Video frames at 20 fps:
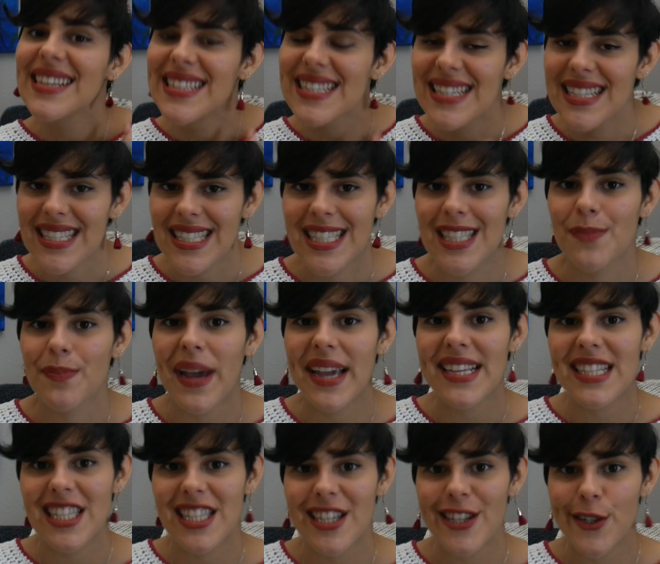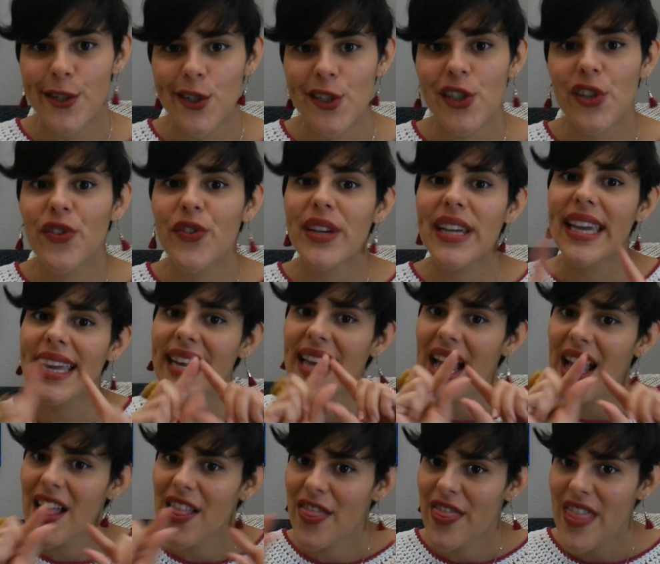did a spike stitch in green,
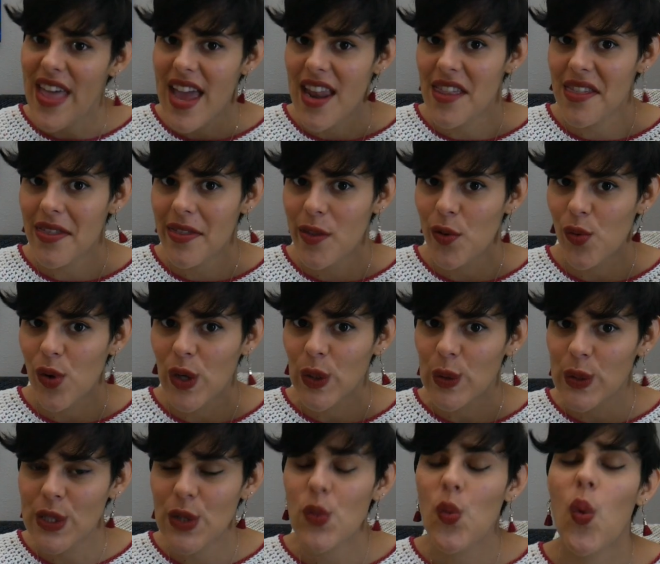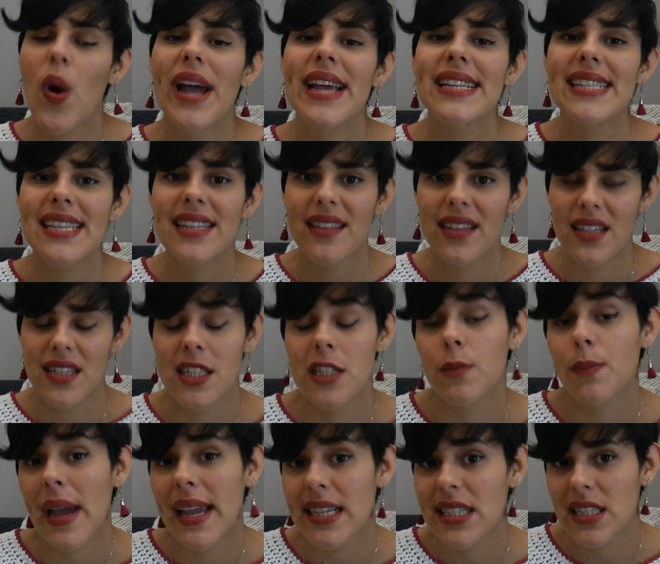then the rows in white, and then a spike